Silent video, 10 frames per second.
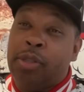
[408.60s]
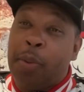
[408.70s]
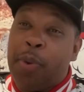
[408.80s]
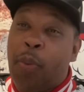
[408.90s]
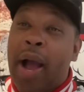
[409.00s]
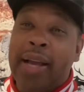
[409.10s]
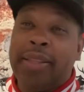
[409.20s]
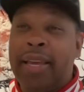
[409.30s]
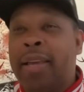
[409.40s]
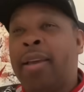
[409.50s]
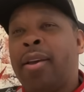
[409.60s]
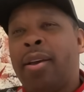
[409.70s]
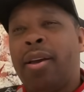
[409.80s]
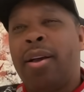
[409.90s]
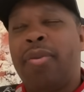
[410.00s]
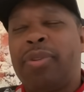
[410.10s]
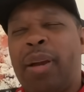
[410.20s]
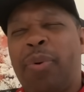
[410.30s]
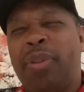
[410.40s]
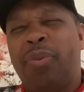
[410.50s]
W Y D? I I was like,
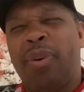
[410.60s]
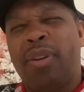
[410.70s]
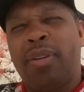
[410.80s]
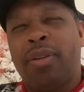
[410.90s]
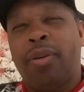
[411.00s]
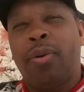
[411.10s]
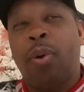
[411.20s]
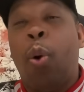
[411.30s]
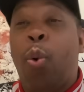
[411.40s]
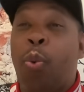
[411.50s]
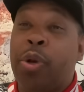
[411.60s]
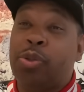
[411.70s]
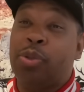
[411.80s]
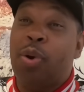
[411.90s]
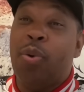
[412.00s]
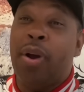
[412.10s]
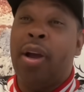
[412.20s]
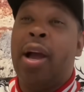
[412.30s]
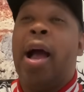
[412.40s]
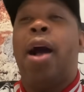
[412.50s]
what the word? Oh, what you doing?
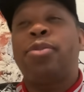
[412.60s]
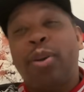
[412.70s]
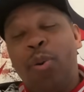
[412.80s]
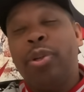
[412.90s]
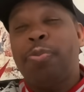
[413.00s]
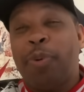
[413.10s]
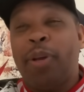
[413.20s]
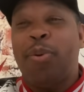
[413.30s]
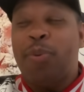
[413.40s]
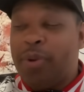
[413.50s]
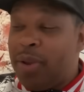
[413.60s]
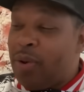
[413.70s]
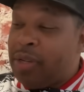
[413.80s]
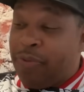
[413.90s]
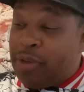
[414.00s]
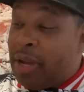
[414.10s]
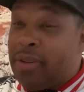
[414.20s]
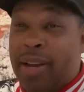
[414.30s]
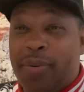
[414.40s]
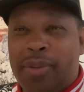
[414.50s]
I was like, oh, that's pretty cool. You know, because first I was
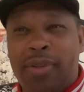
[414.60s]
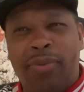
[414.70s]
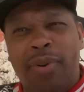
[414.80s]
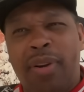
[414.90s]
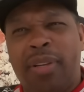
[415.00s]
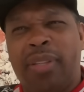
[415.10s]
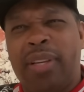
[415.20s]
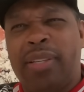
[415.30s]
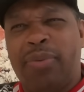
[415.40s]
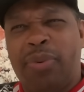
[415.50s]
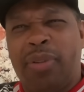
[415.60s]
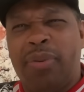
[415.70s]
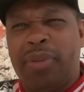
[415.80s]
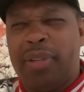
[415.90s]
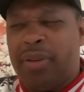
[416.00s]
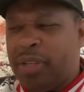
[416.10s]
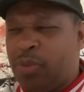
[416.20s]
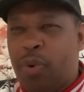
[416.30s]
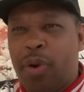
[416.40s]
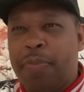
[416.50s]
like, what the world is this? What, the, what, the, what, this
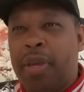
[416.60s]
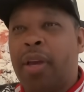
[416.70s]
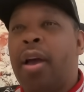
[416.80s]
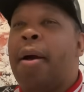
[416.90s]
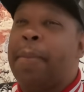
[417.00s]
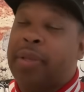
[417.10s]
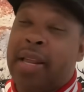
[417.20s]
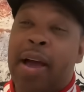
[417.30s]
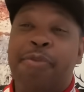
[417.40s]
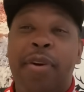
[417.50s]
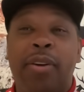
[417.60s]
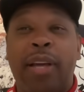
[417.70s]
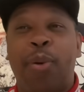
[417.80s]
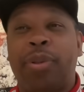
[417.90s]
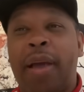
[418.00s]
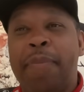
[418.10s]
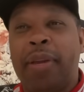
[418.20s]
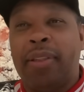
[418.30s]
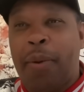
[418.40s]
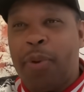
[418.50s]
word mean? But then I found out what that
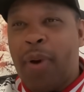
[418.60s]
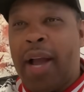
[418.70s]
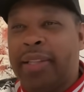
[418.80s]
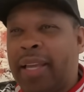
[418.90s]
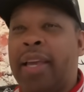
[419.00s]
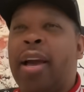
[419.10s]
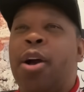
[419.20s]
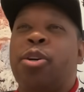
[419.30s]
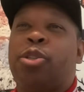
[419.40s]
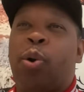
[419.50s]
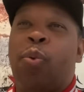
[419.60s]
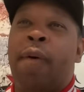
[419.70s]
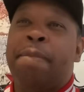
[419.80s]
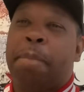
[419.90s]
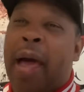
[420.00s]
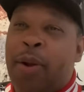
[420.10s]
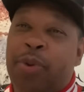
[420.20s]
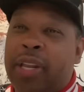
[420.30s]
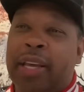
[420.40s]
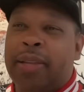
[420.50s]
mean. WYD. So I don't
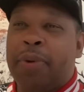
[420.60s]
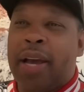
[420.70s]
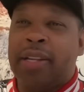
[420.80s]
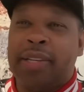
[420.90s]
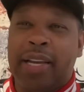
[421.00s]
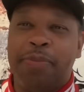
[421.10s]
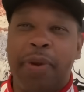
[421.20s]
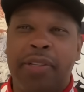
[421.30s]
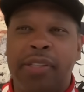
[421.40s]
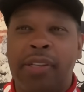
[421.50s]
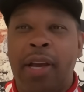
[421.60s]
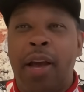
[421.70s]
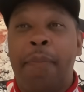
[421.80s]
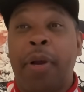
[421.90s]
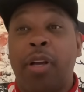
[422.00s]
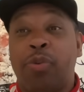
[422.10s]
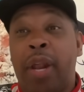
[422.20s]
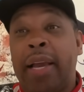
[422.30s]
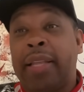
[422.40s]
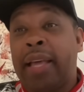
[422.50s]
need to get them kind of text message because when
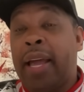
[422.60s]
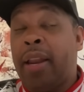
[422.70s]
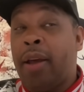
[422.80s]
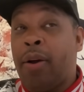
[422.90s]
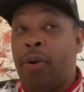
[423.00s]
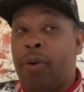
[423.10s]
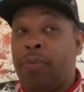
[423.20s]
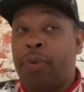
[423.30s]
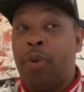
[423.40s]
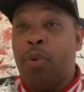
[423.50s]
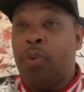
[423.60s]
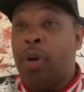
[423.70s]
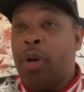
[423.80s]
I get that, uh, you know,